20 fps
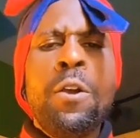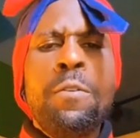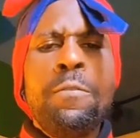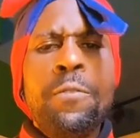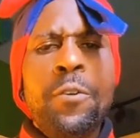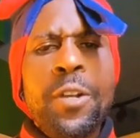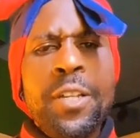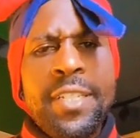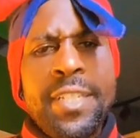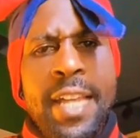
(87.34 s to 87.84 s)

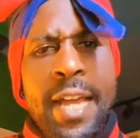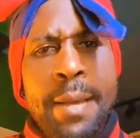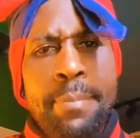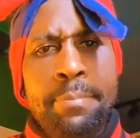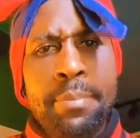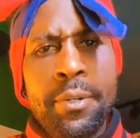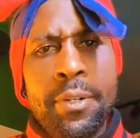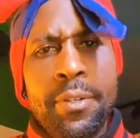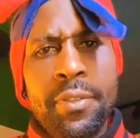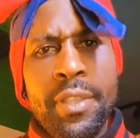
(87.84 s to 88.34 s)
For
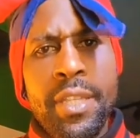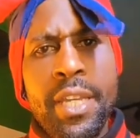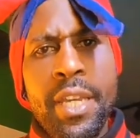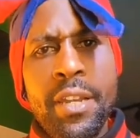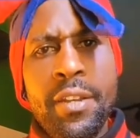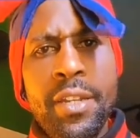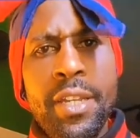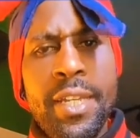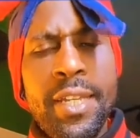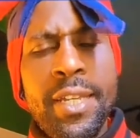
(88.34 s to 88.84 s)
example,
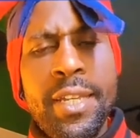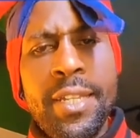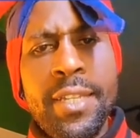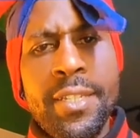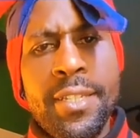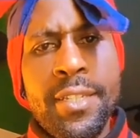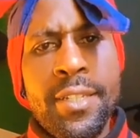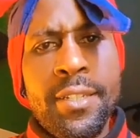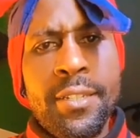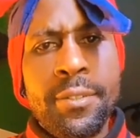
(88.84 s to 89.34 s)
there
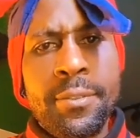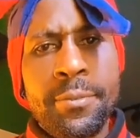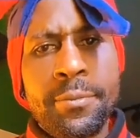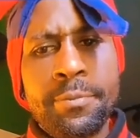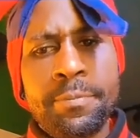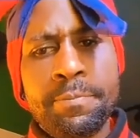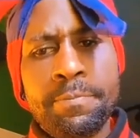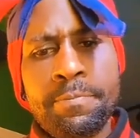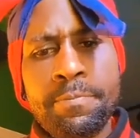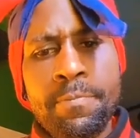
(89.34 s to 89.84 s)
is
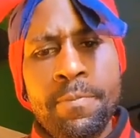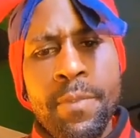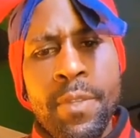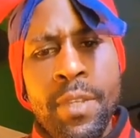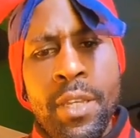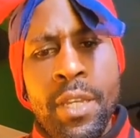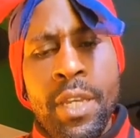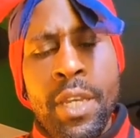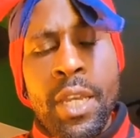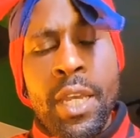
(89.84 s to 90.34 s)

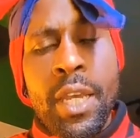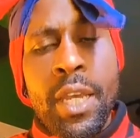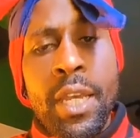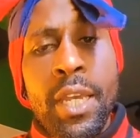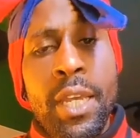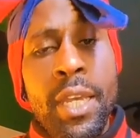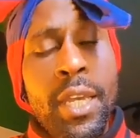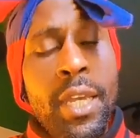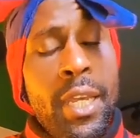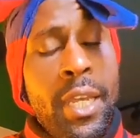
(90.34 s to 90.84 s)

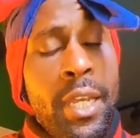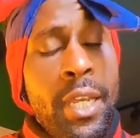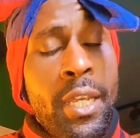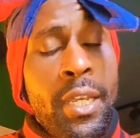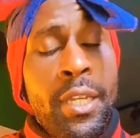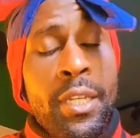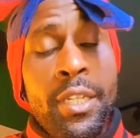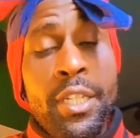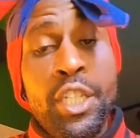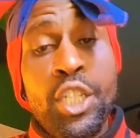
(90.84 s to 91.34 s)

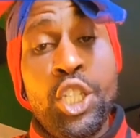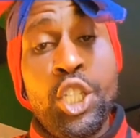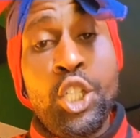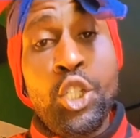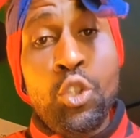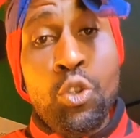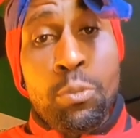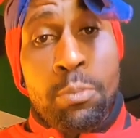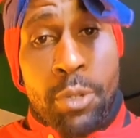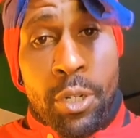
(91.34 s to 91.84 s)
a
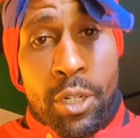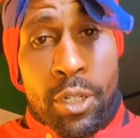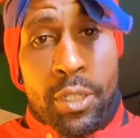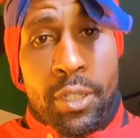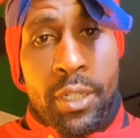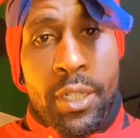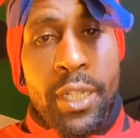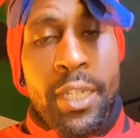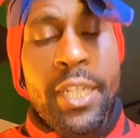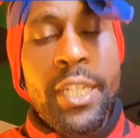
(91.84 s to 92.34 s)
tumor
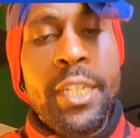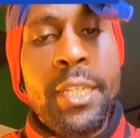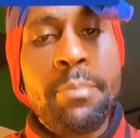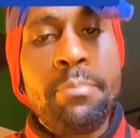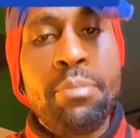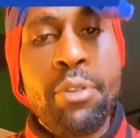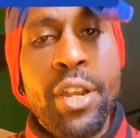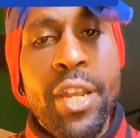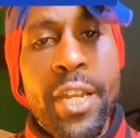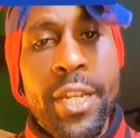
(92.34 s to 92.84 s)
in the
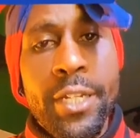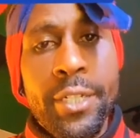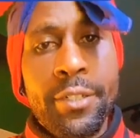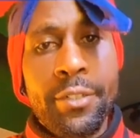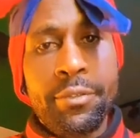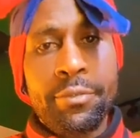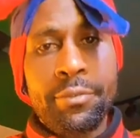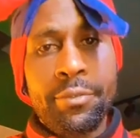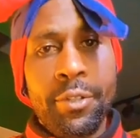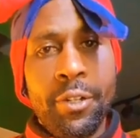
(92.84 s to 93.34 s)
brain,
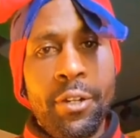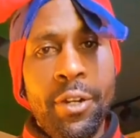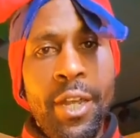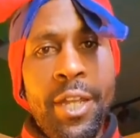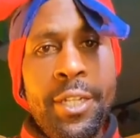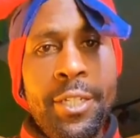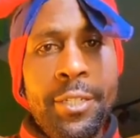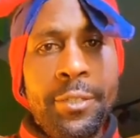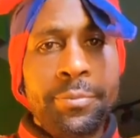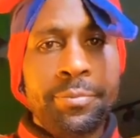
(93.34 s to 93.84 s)
all
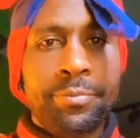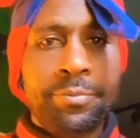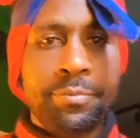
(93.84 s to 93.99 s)
right?